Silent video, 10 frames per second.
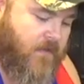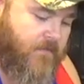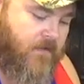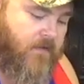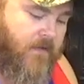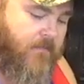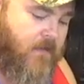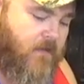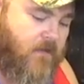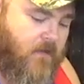I'm gonna grab
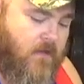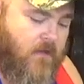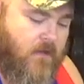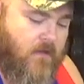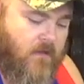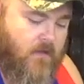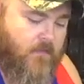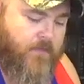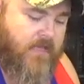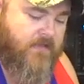me a
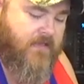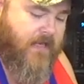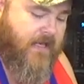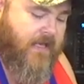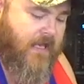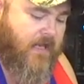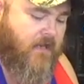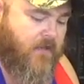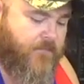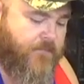piece of that cake,